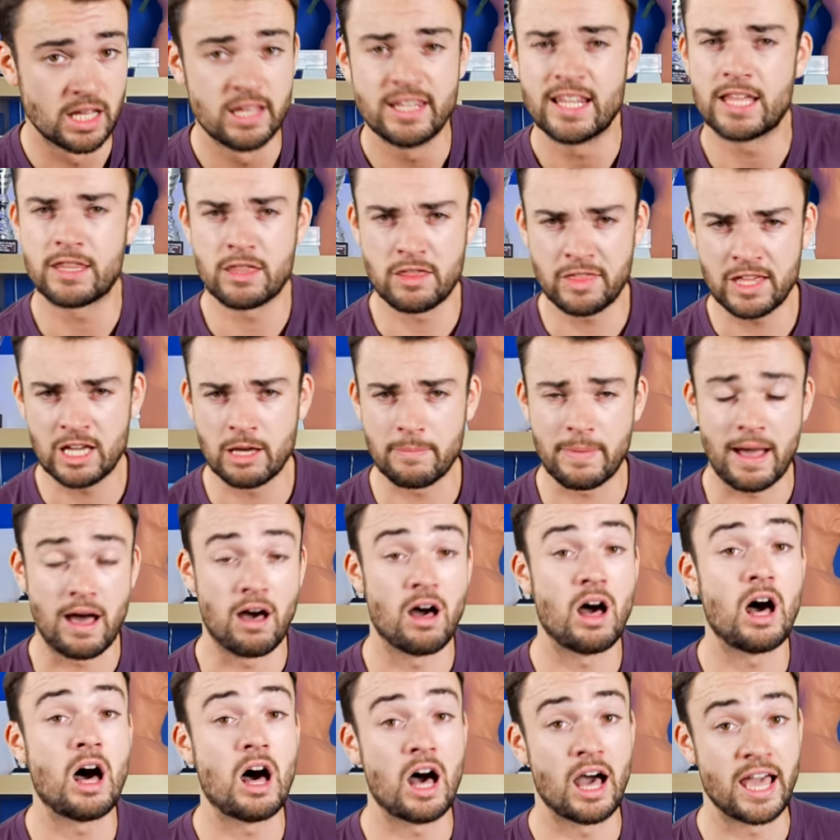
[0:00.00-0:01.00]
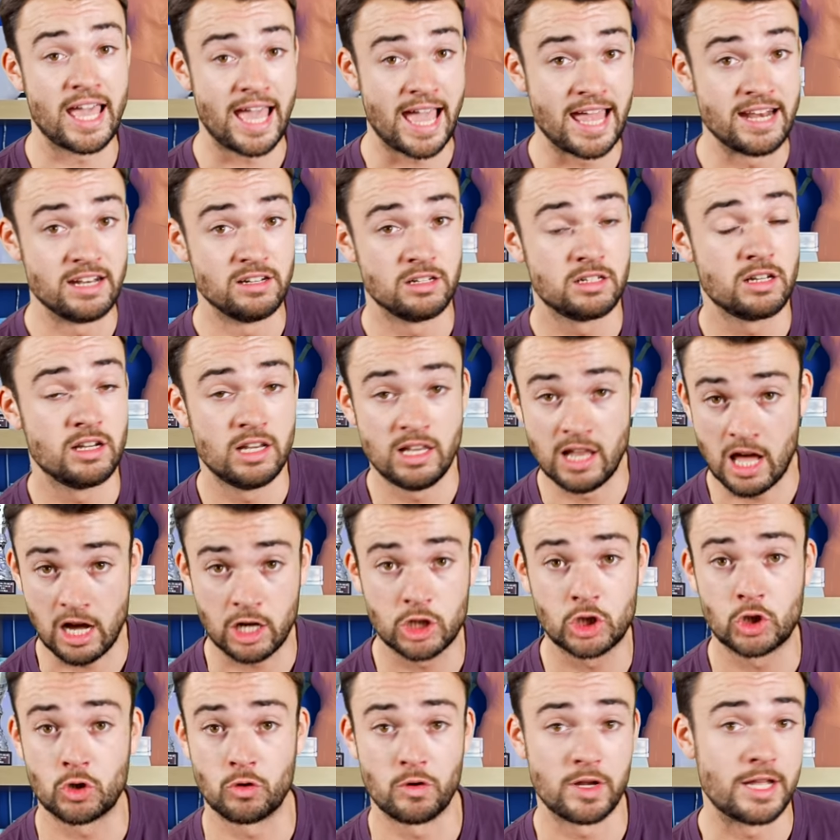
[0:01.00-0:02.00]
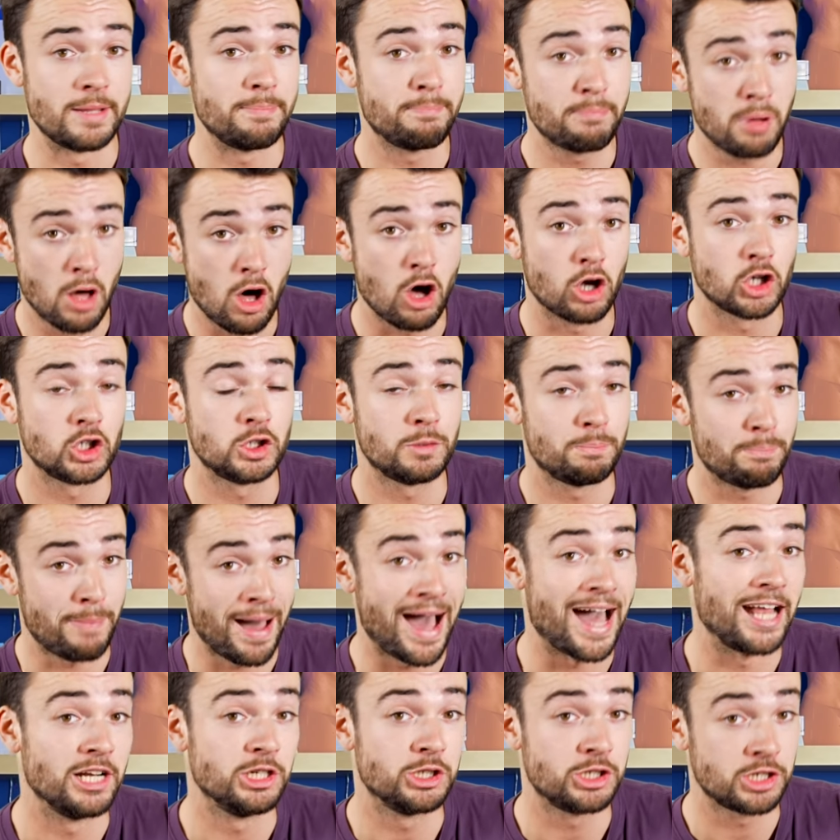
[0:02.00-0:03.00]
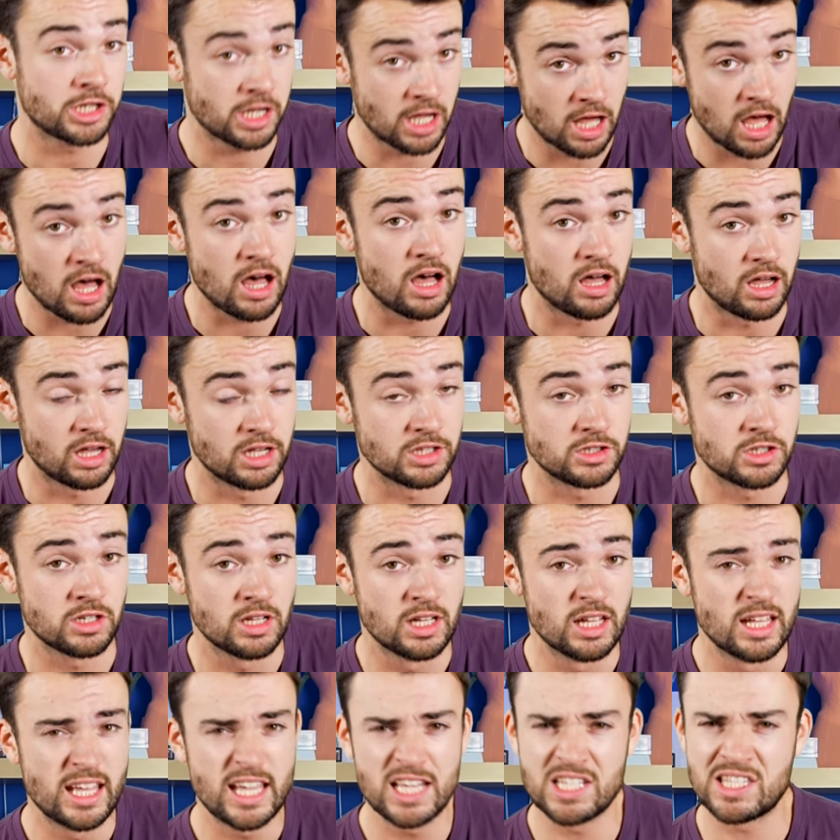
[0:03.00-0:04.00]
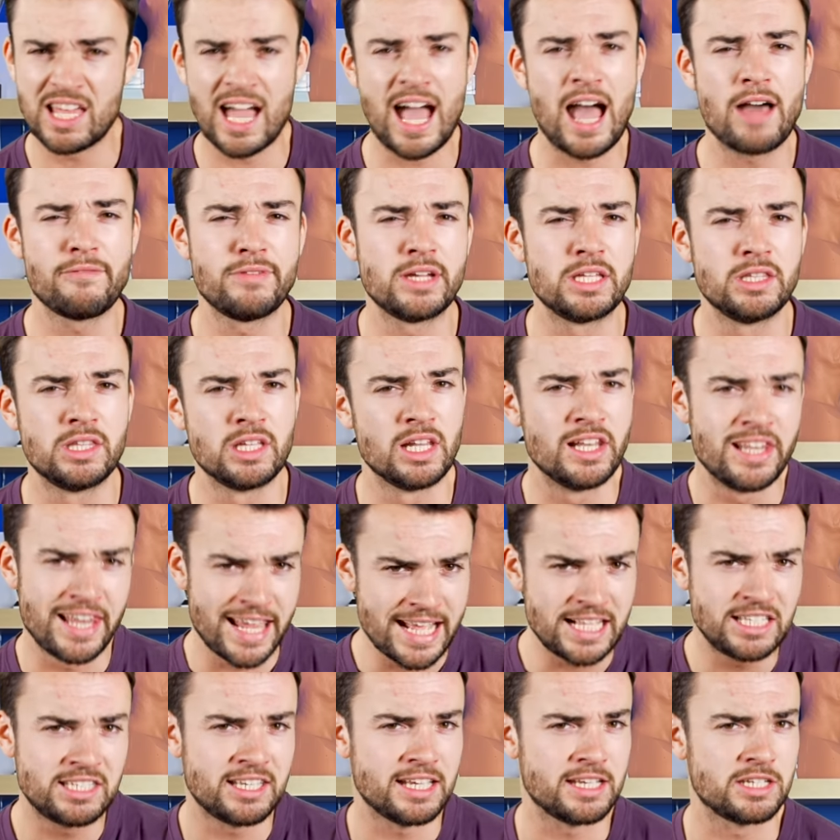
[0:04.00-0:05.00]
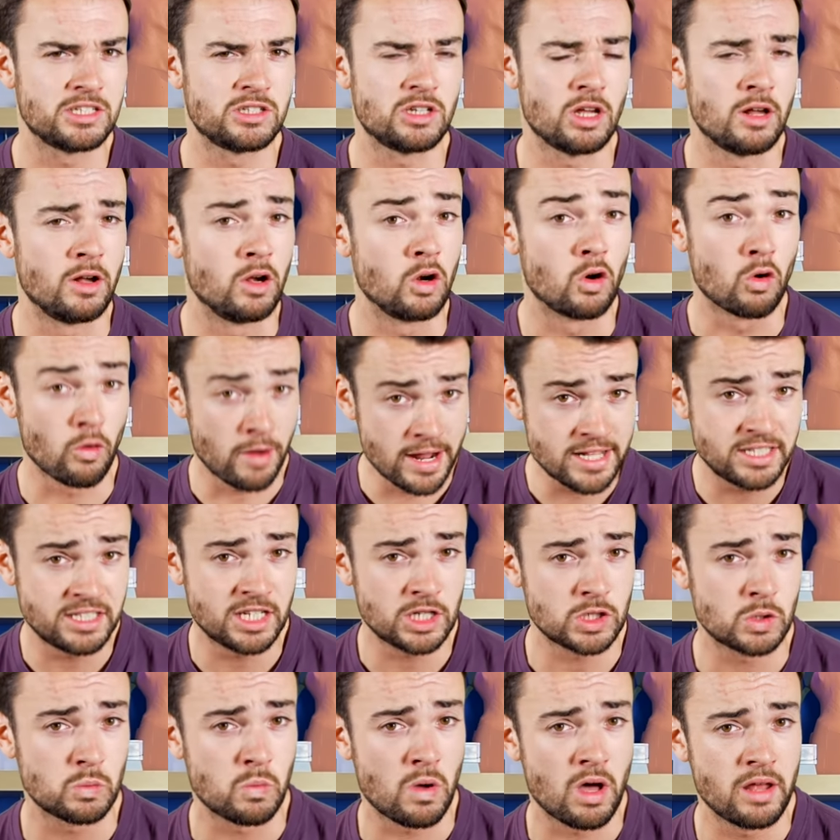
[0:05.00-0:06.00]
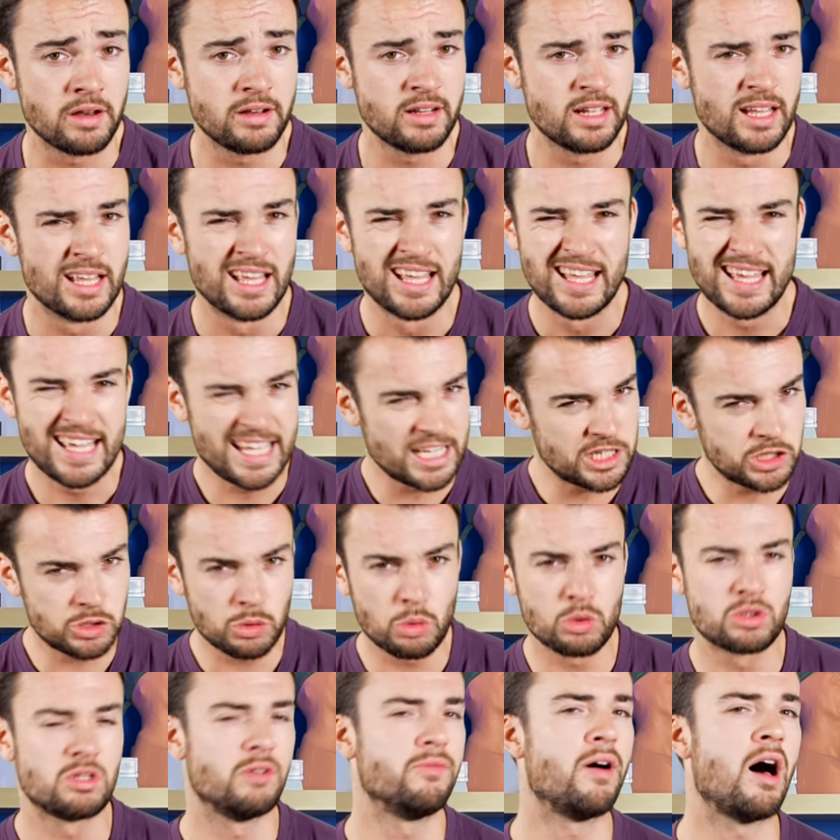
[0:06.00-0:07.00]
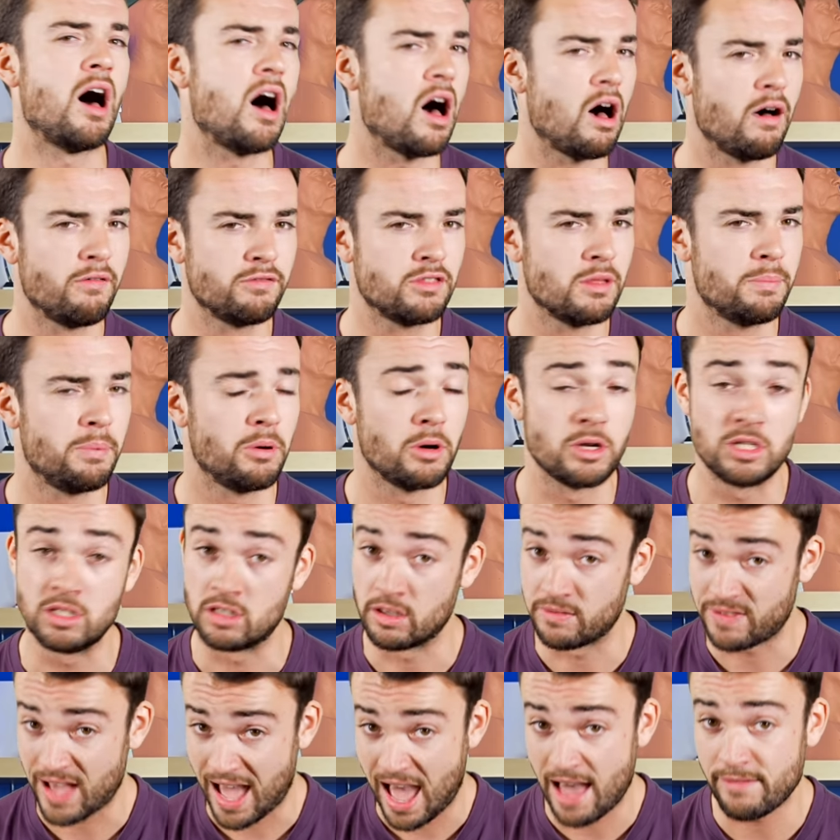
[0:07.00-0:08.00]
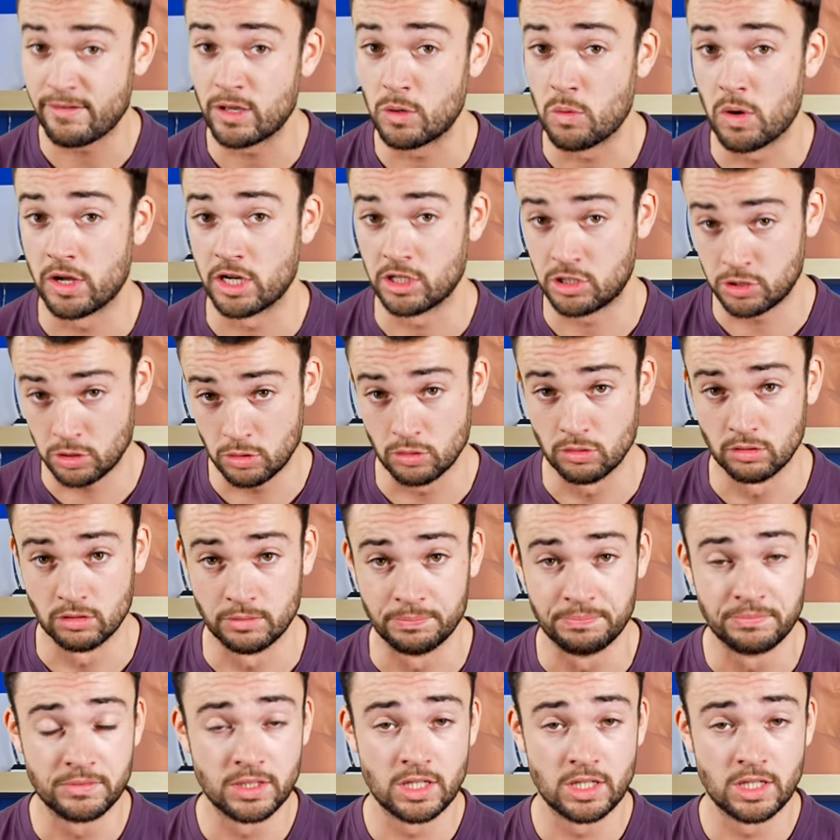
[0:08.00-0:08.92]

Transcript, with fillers: Now, the thing about high-end, luxury, posh-badged cars is that having the latest and greatest one is sort of half the point of having one at all,